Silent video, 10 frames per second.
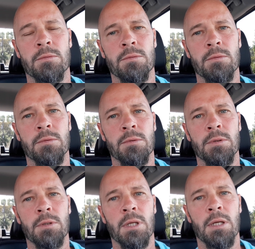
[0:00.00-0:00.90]

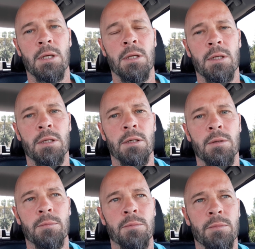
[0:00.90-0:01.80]
(silence)